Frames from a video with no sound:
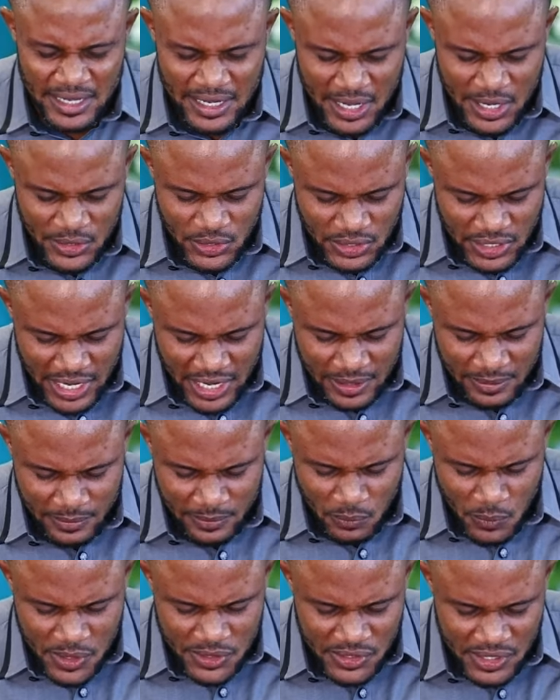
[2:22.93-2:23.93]
In his
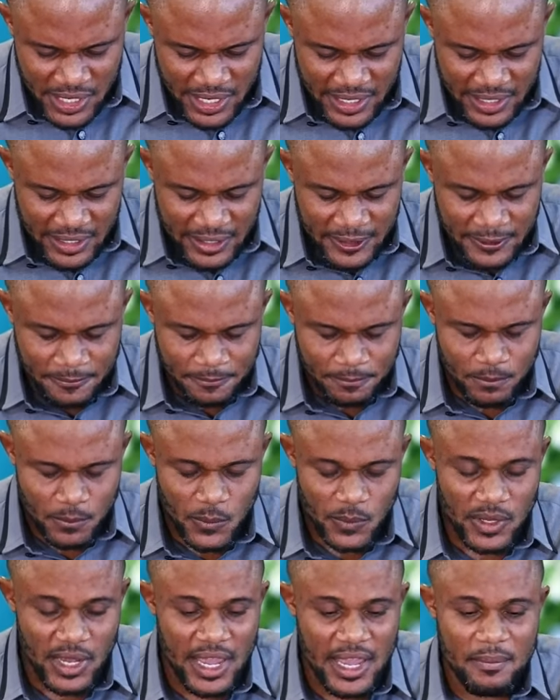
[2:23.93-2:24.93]
name we say,
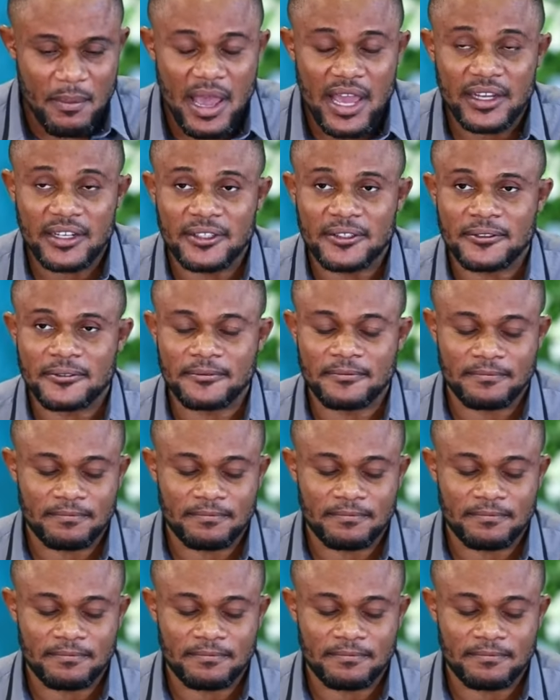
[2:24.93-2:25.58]
Amen.